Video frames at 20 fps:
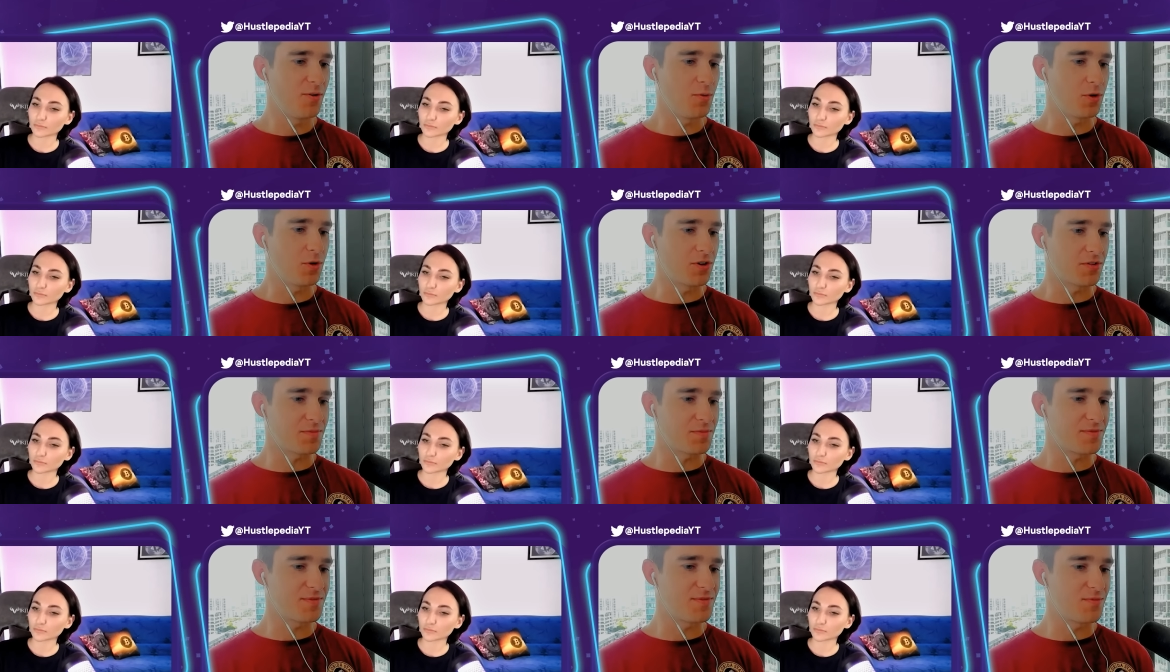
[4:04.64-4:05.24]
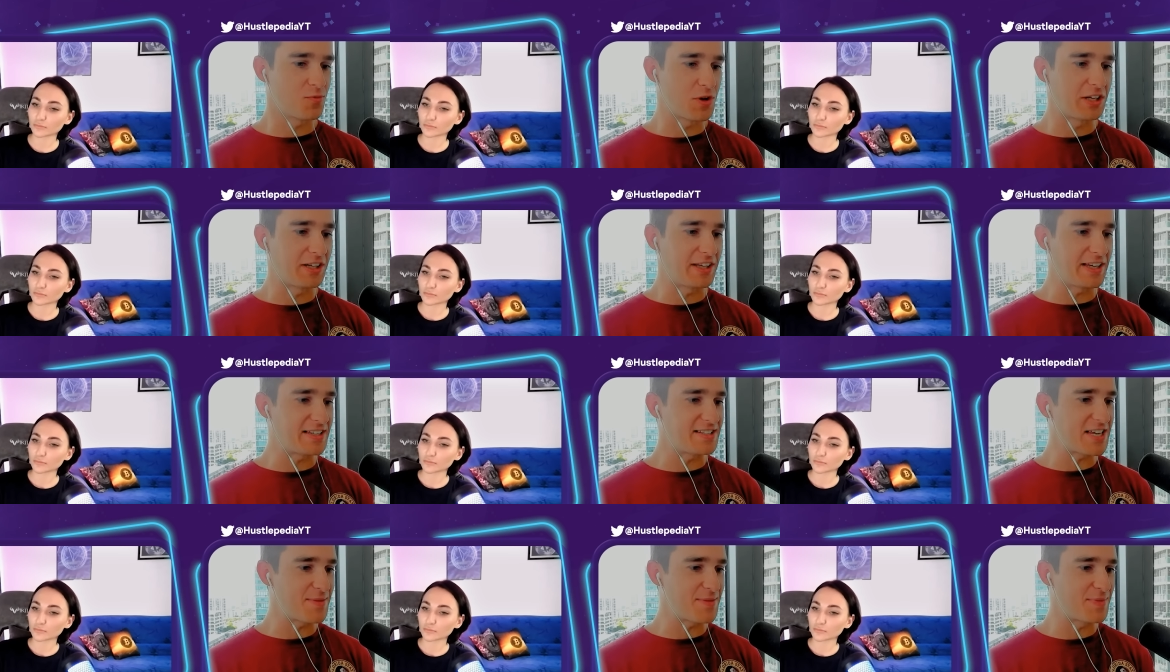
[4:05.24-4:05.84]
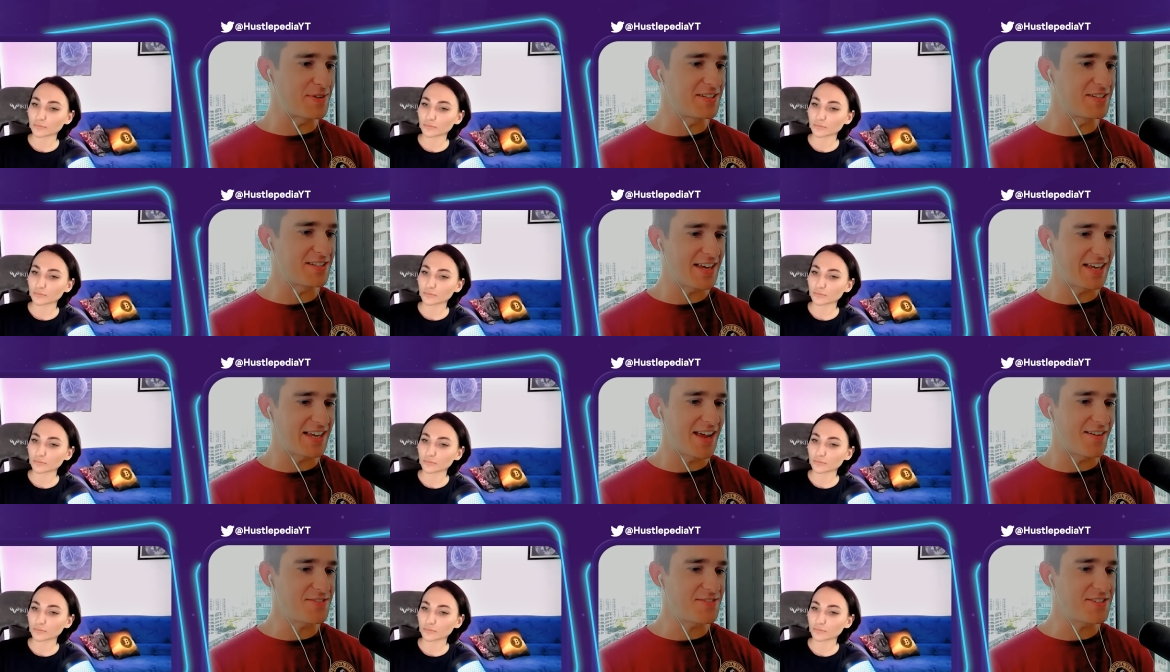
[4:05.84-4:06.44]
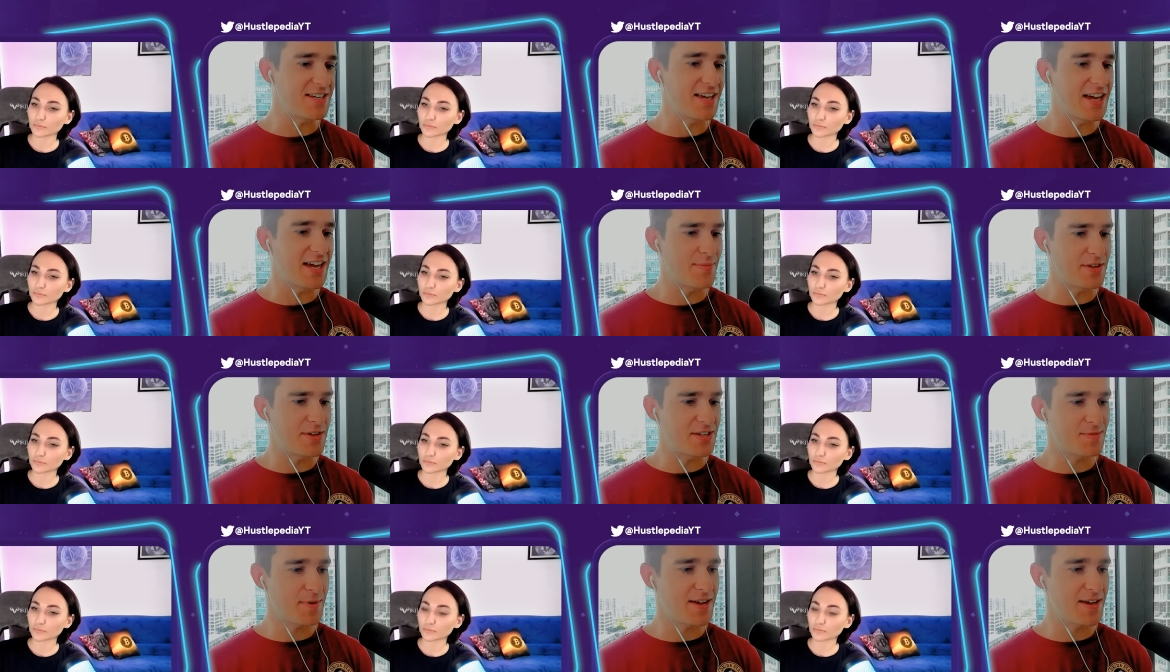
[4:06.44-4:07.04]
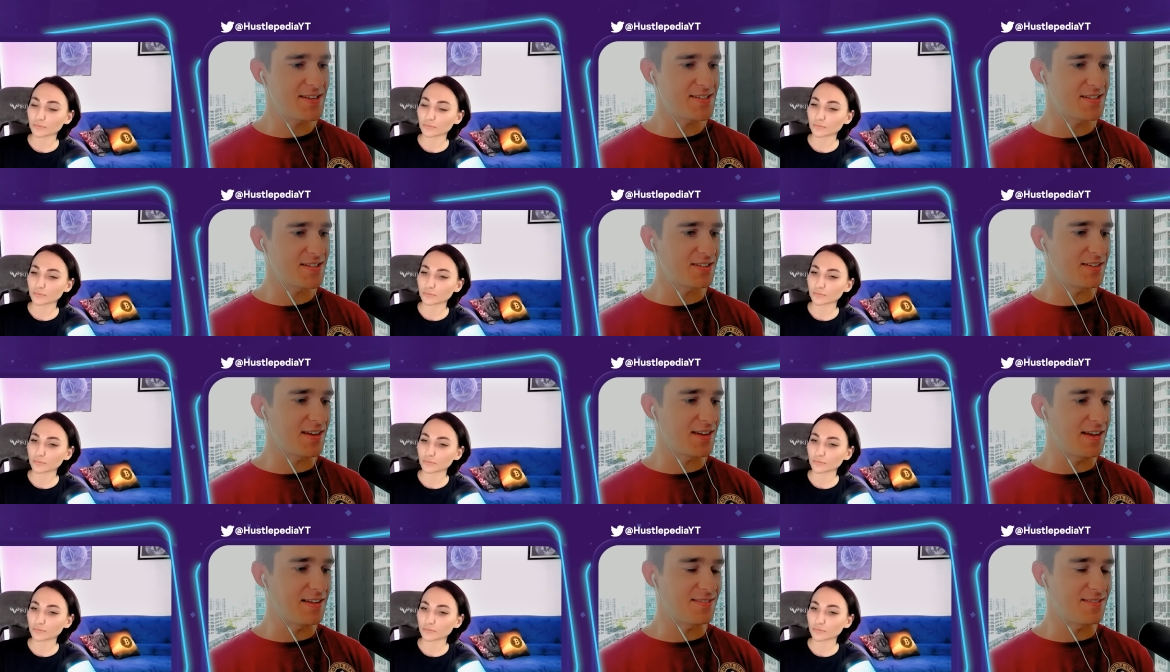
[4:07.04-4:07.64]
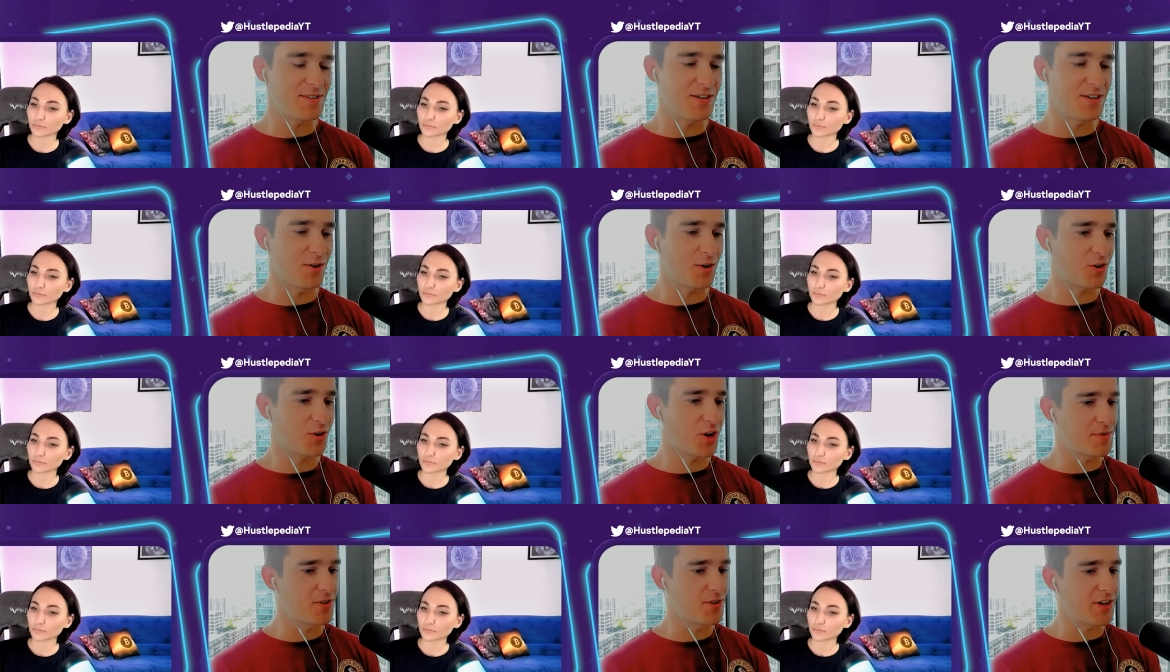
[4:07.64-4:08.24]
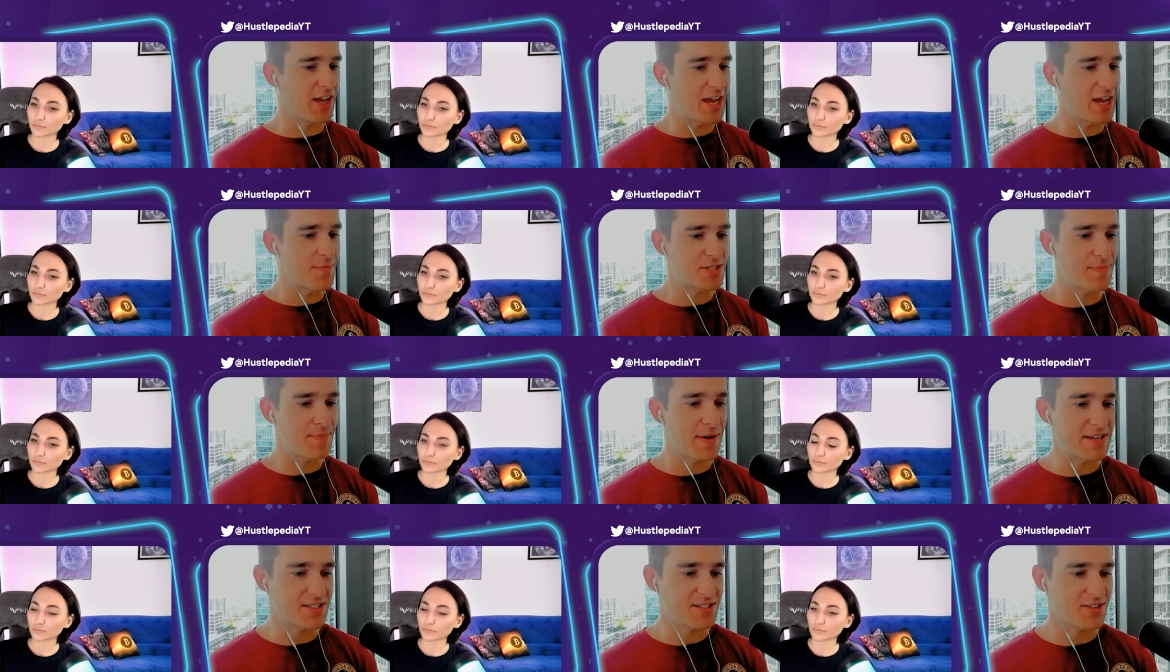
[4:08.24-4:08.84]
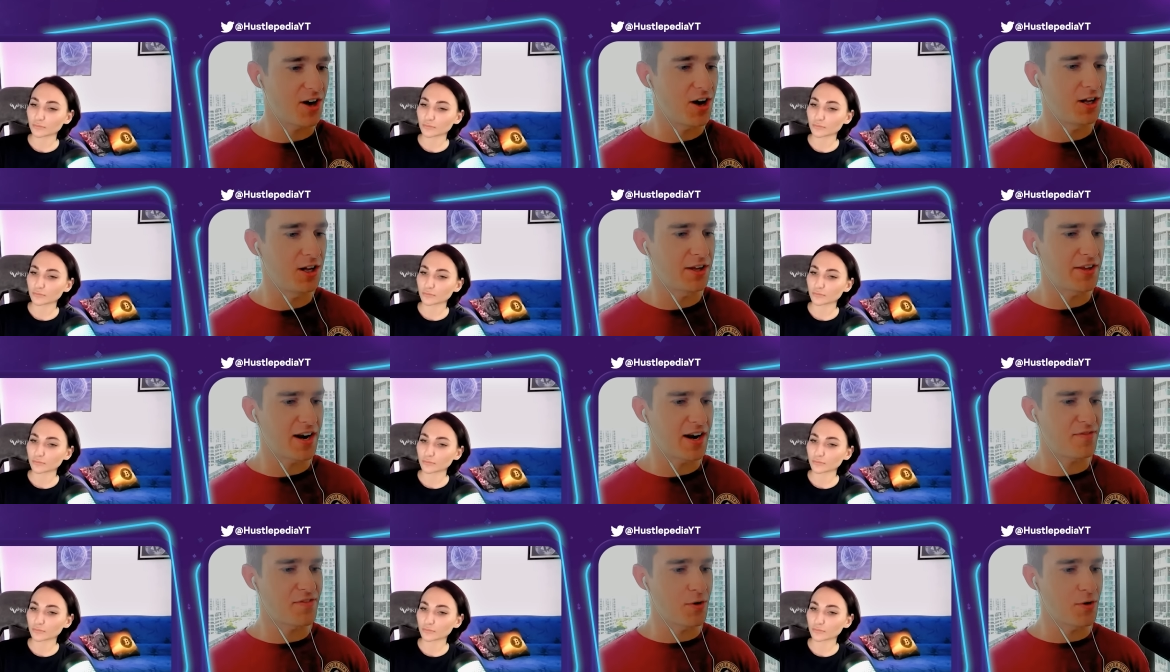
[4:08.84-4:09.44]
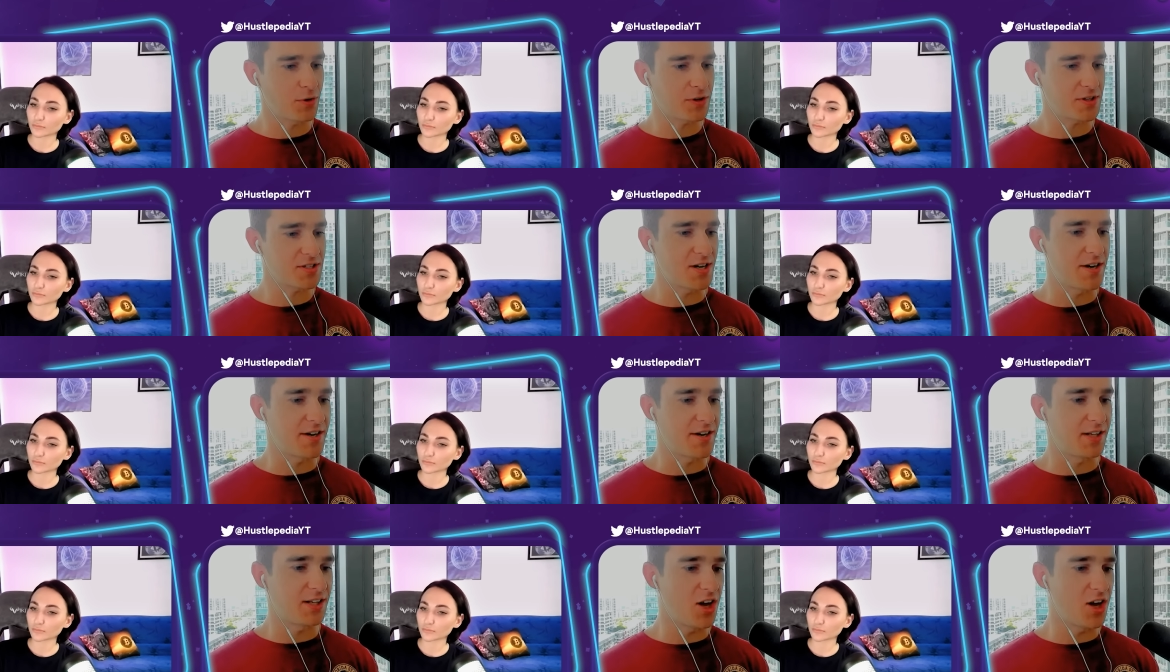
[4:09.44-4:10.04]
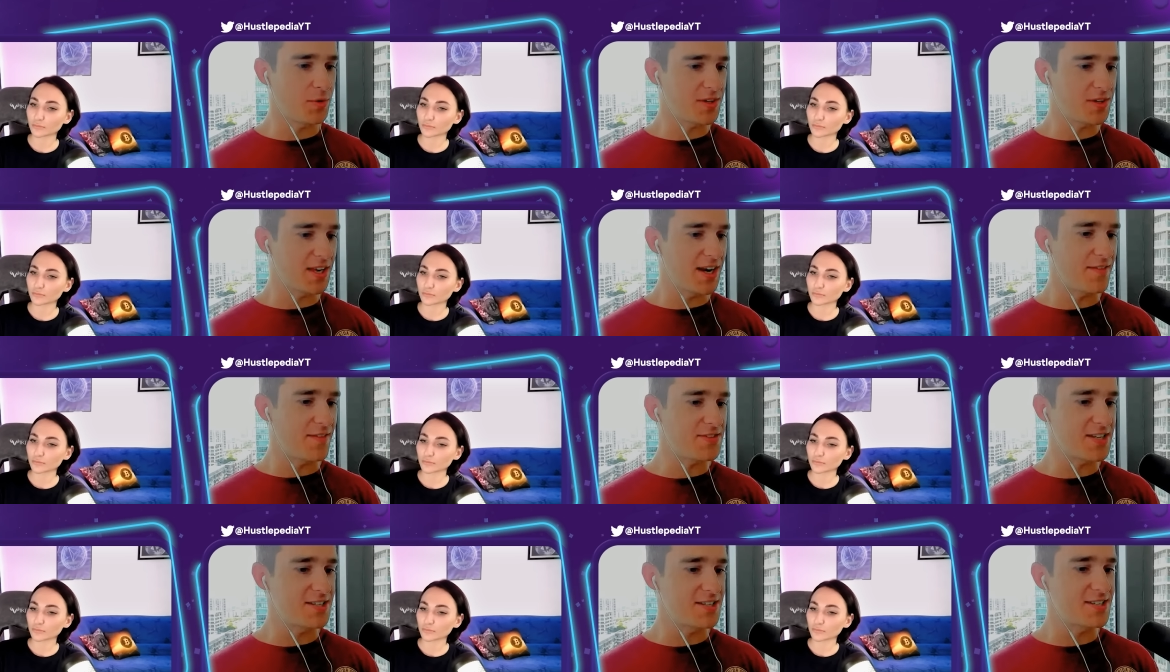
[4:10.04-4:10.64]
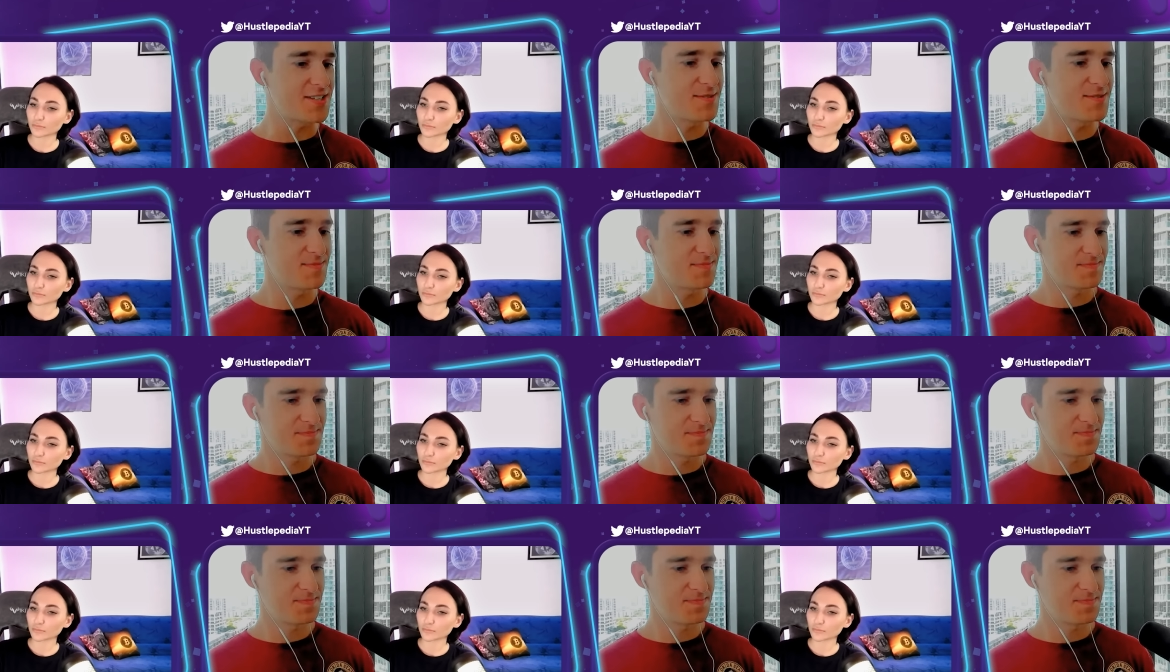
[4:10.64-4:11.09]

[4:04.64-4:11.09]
Speaker 1: we're really deep into the NFT gaming space, and and you know, crypto gaming is basically all that I focus on, along with NFTs.